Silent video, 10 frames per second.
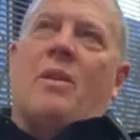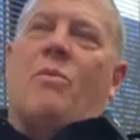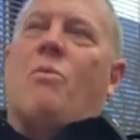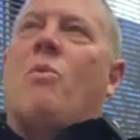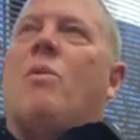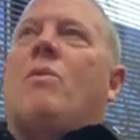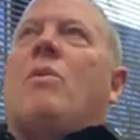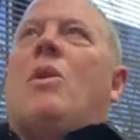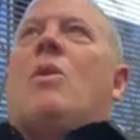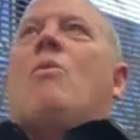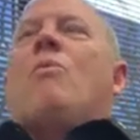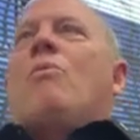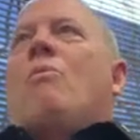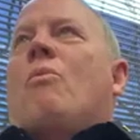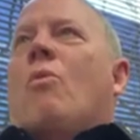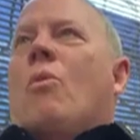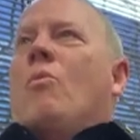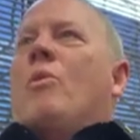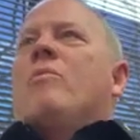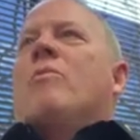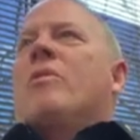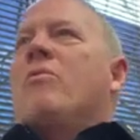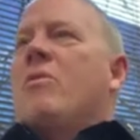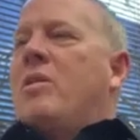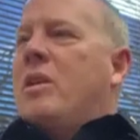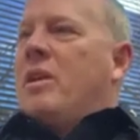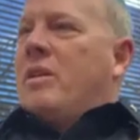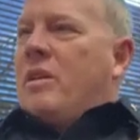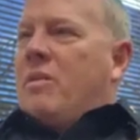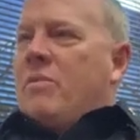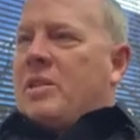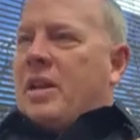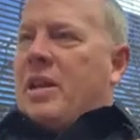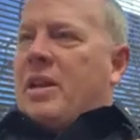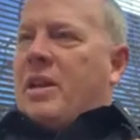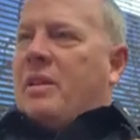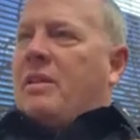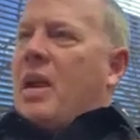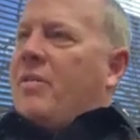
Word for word: And were were we recruiting and retaining